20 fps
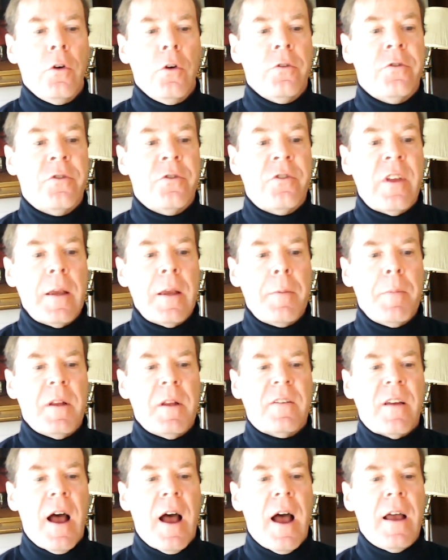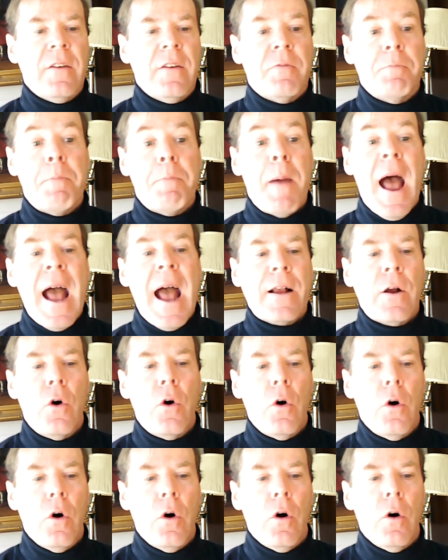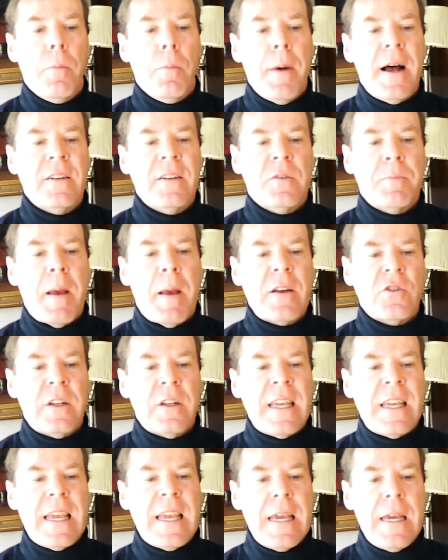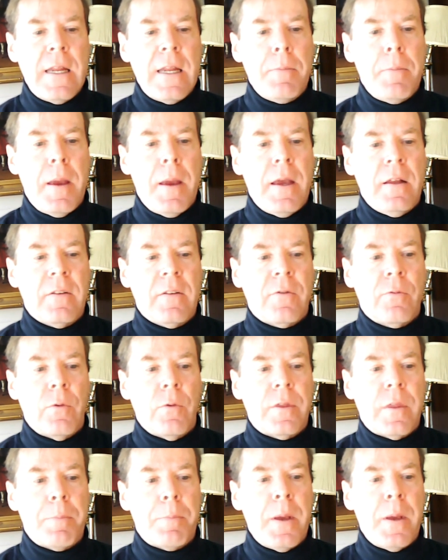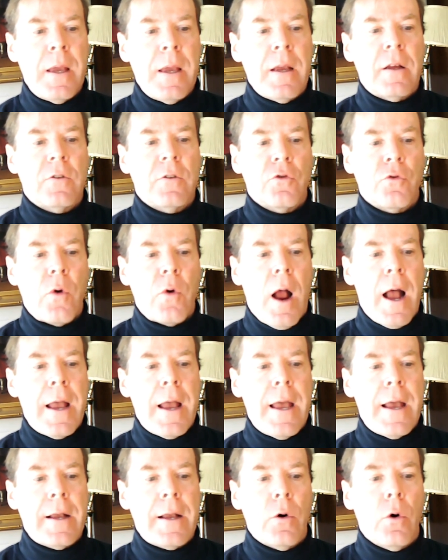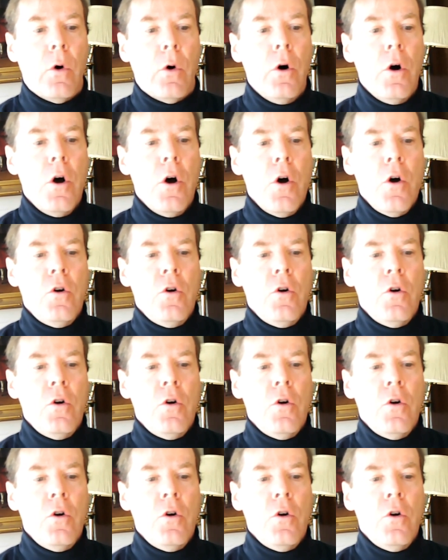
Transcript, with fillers: stigmatized back home, especially inmates with the pink triangle,